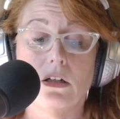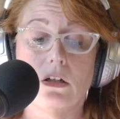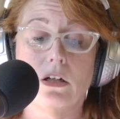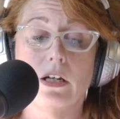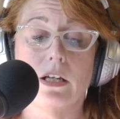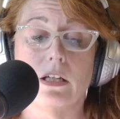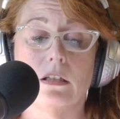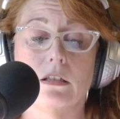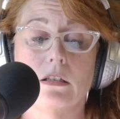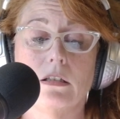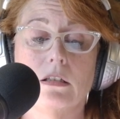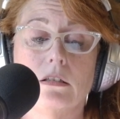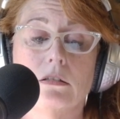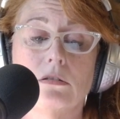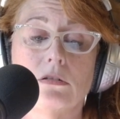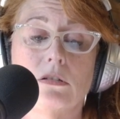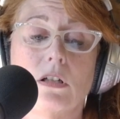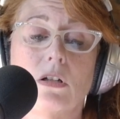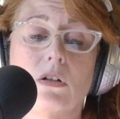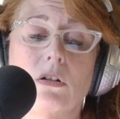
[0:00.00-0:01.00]
Okay.
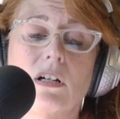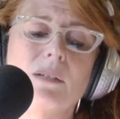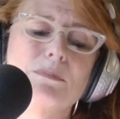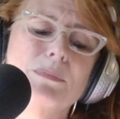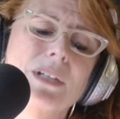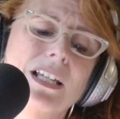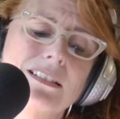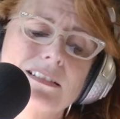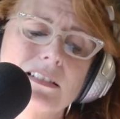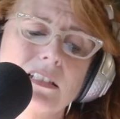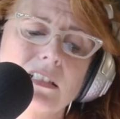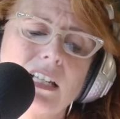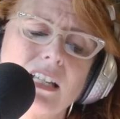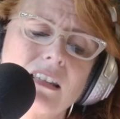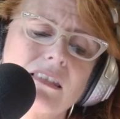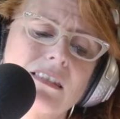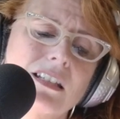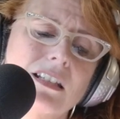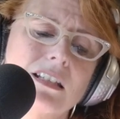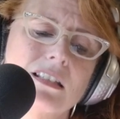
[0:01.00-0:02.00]
So I'm guessing,
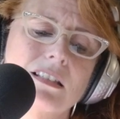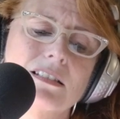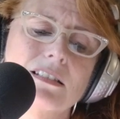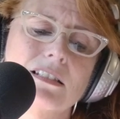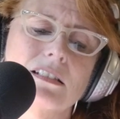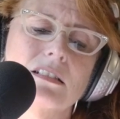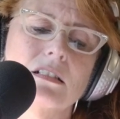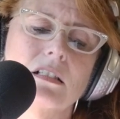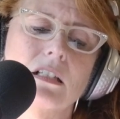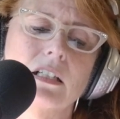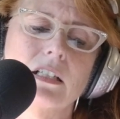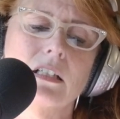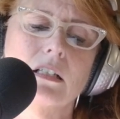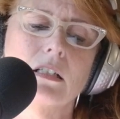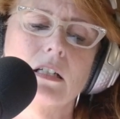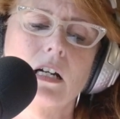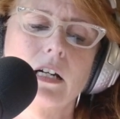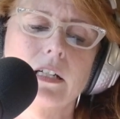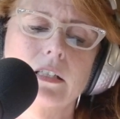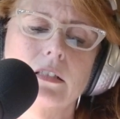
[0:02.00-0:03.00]
I think this is like
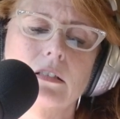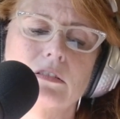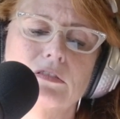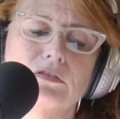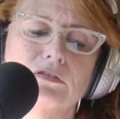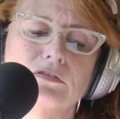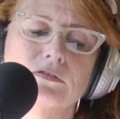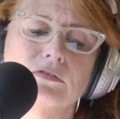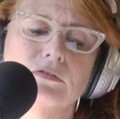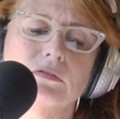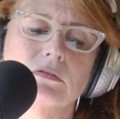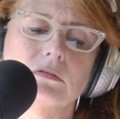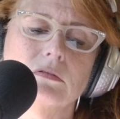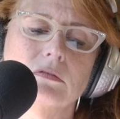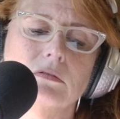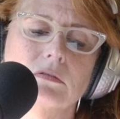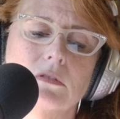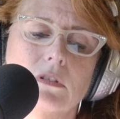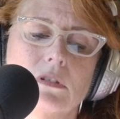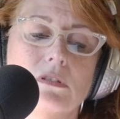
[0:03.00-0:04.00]

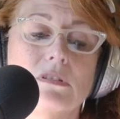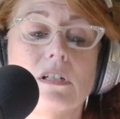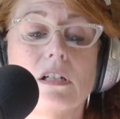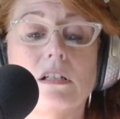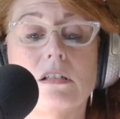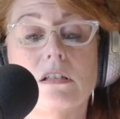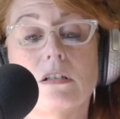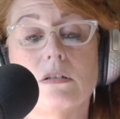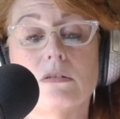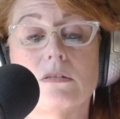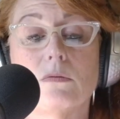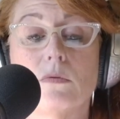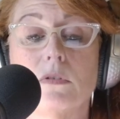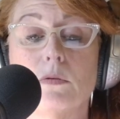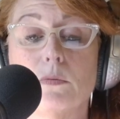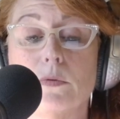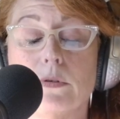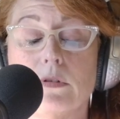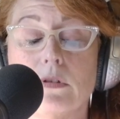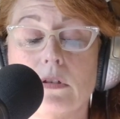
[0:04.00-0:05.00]
this kind of goes
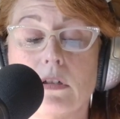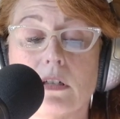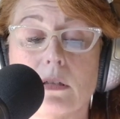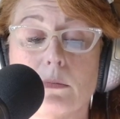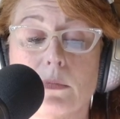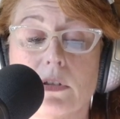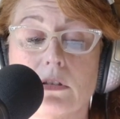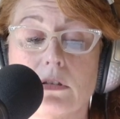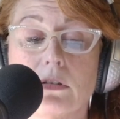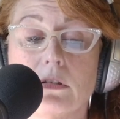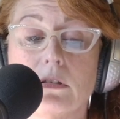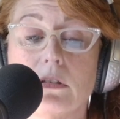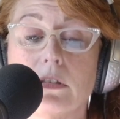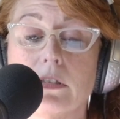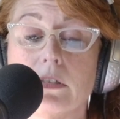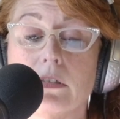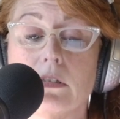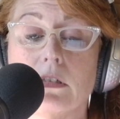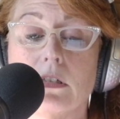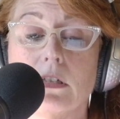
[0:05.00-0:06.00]
what we were talking about
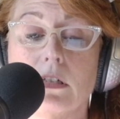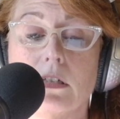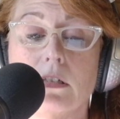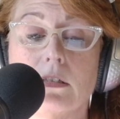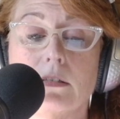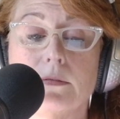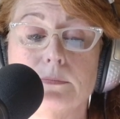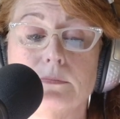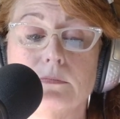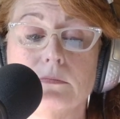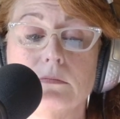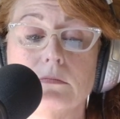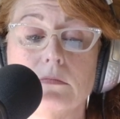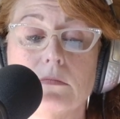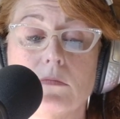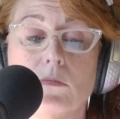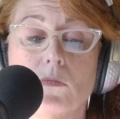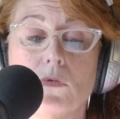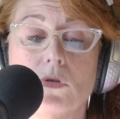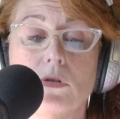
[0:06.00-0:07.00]
earlier.
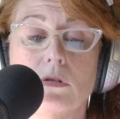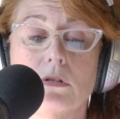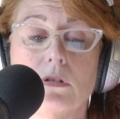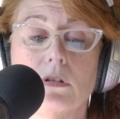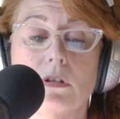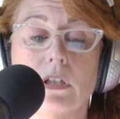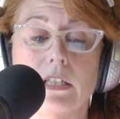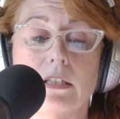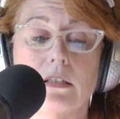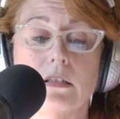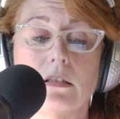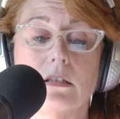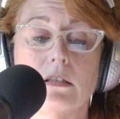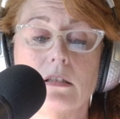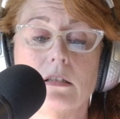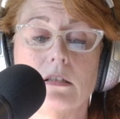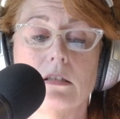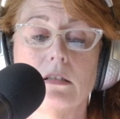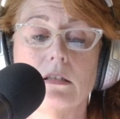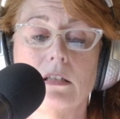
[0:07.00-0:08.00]
Like,
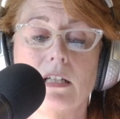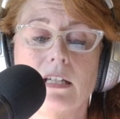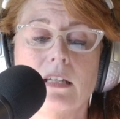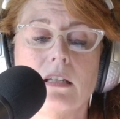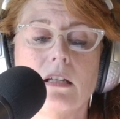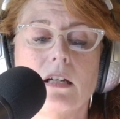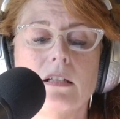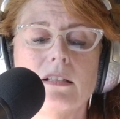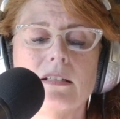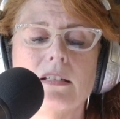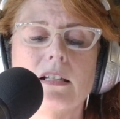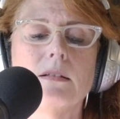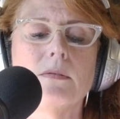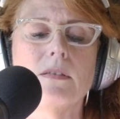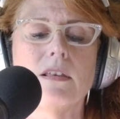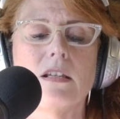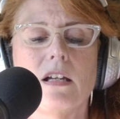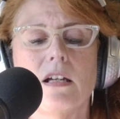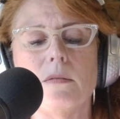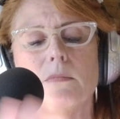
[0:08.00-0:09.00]
I
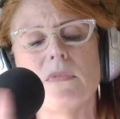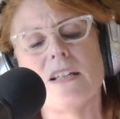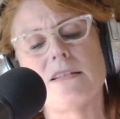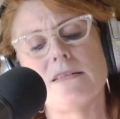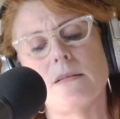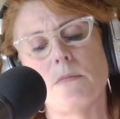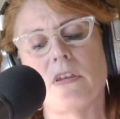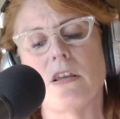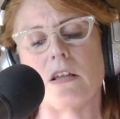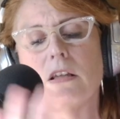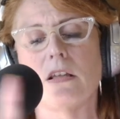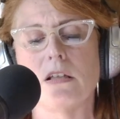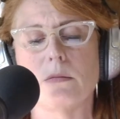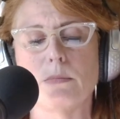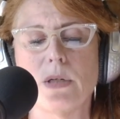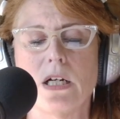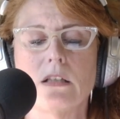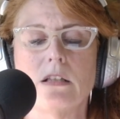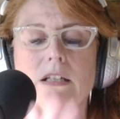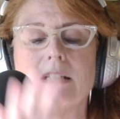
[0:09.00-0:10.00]
guess I'm thinking
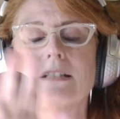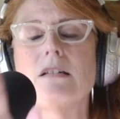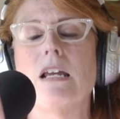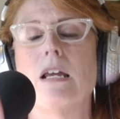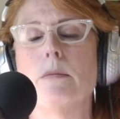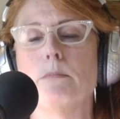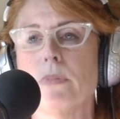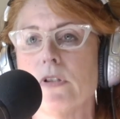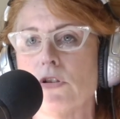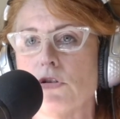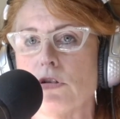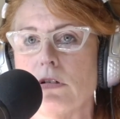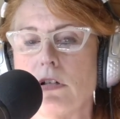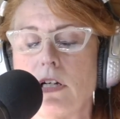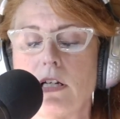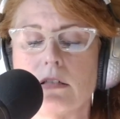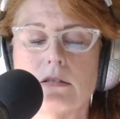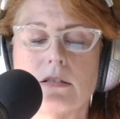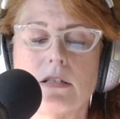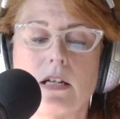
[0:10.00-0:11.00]
about like temperature
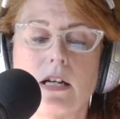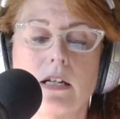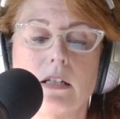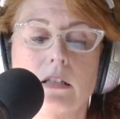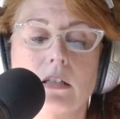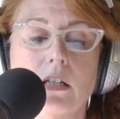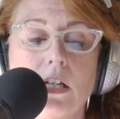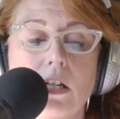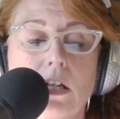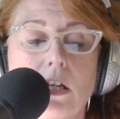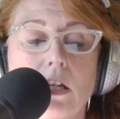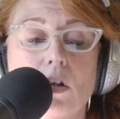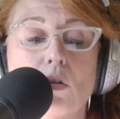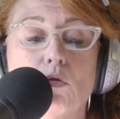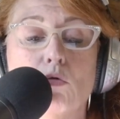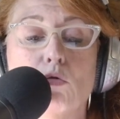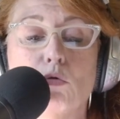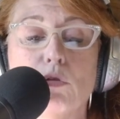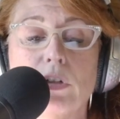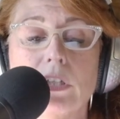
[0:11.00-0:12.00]
outside.
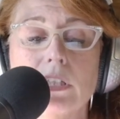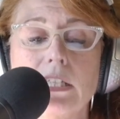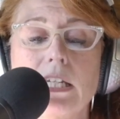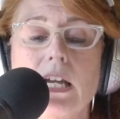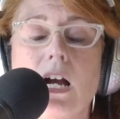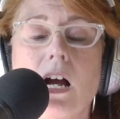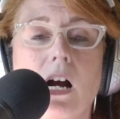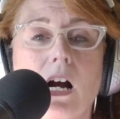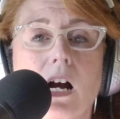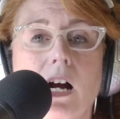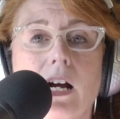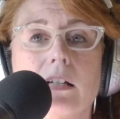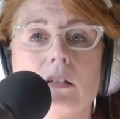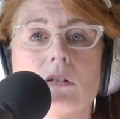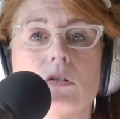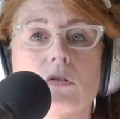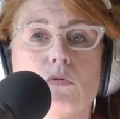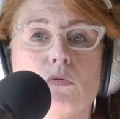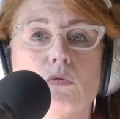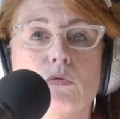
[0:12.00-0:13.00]
Really hot
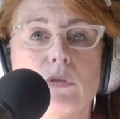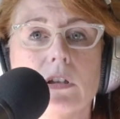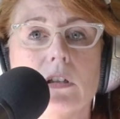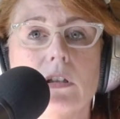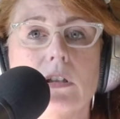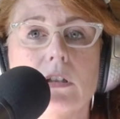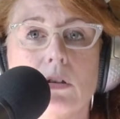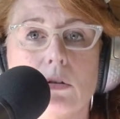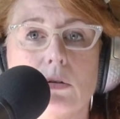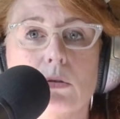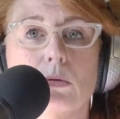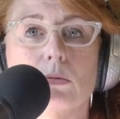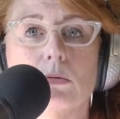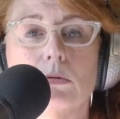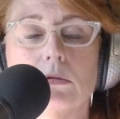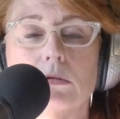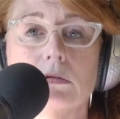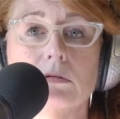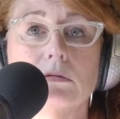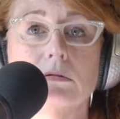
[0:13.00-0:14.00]
or really
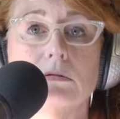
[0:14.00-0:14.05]
cold?